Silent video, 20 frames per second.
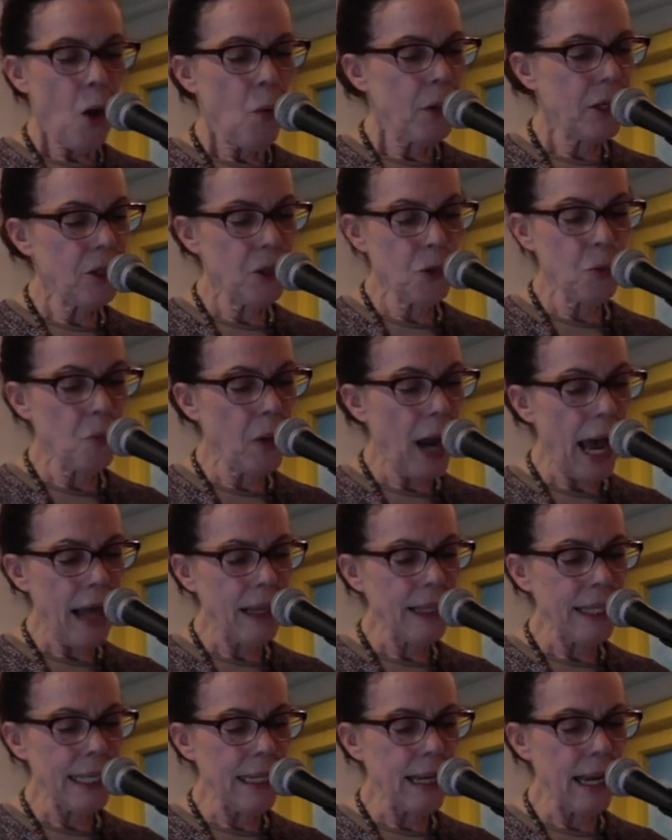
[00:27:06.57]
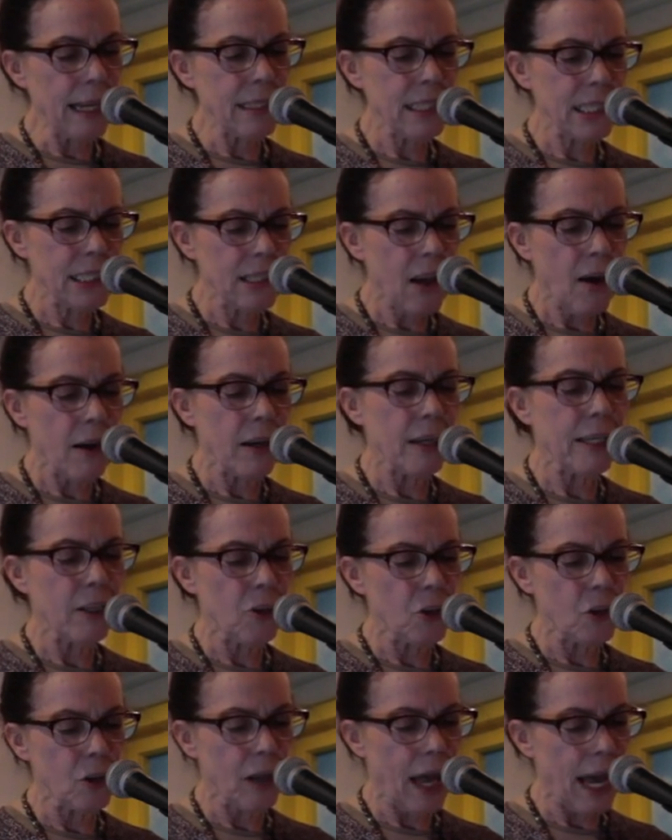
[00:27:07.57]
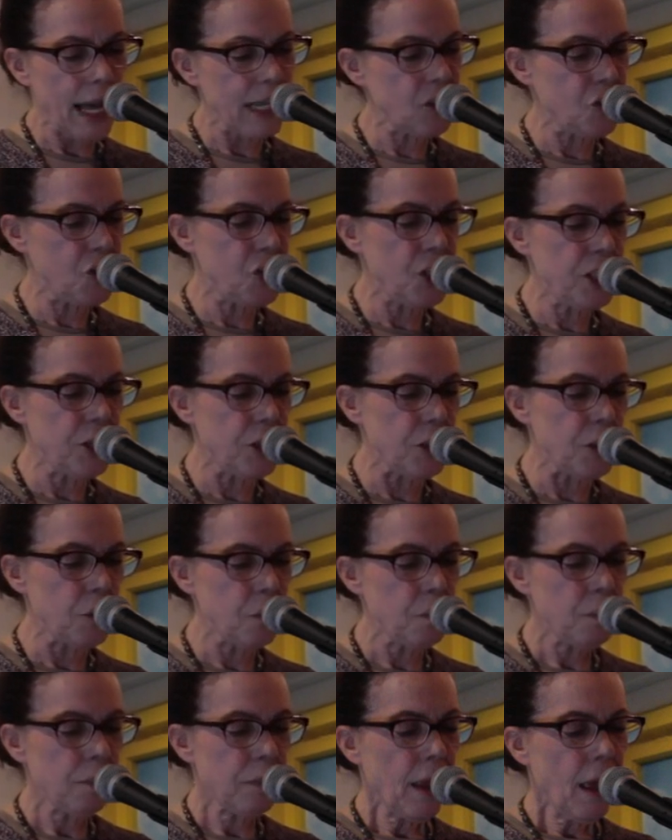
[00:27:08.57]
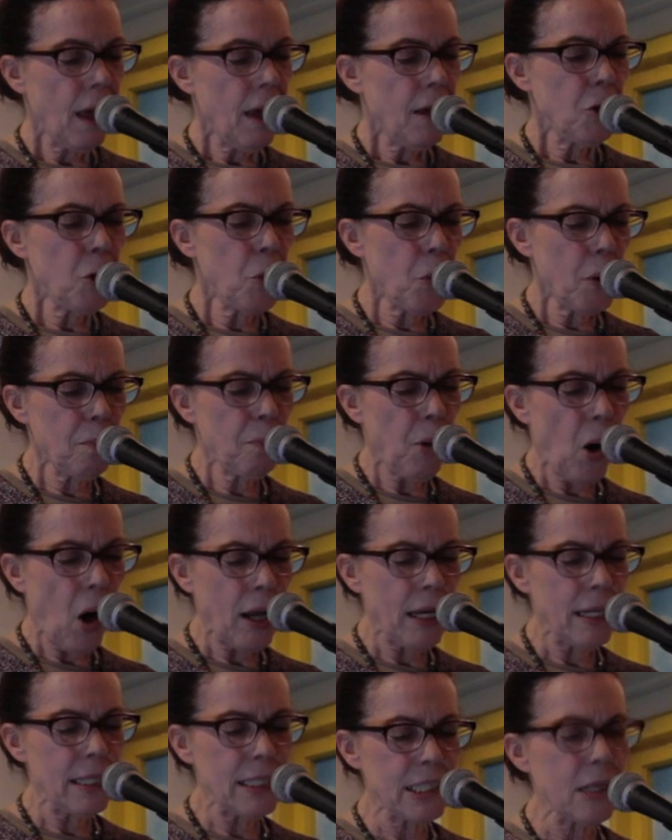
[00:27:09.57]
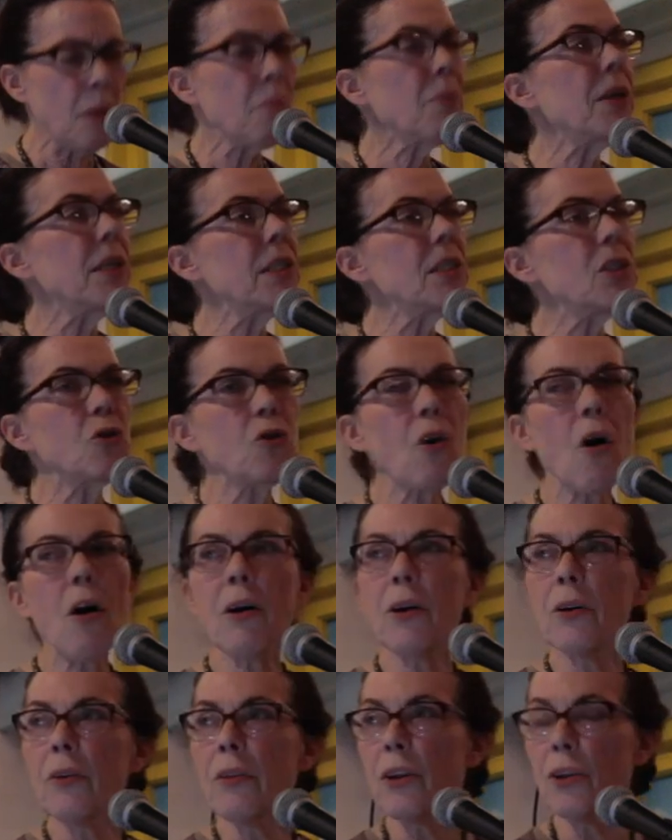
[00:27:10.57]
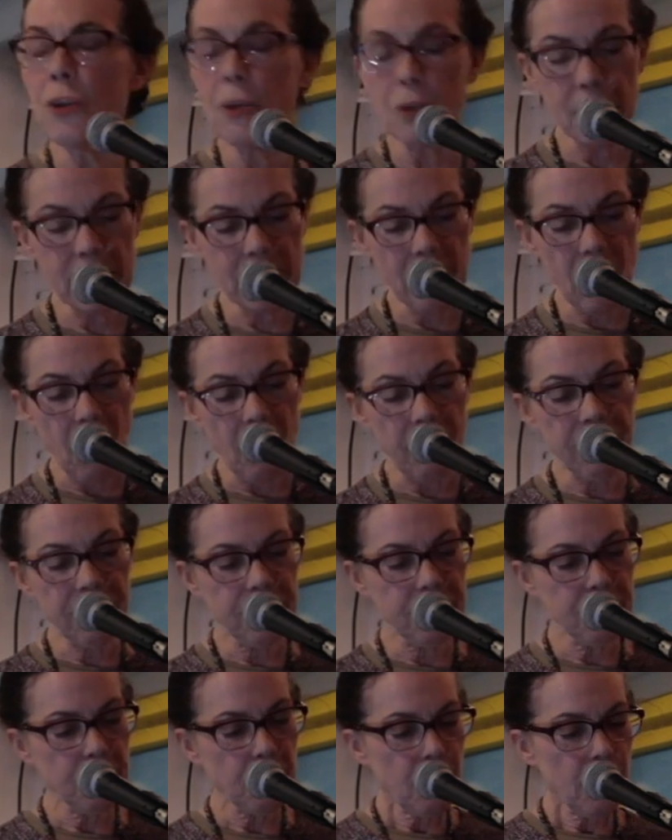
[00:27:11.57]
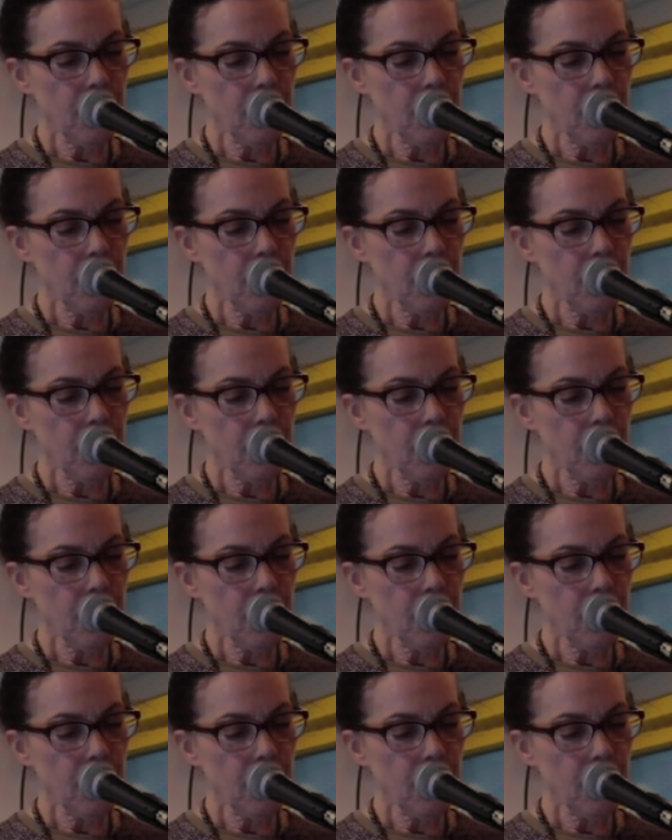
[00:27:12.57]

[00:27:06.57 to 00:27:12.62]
When you rallied and sunk in your last year, you embodied something stronger than yourself,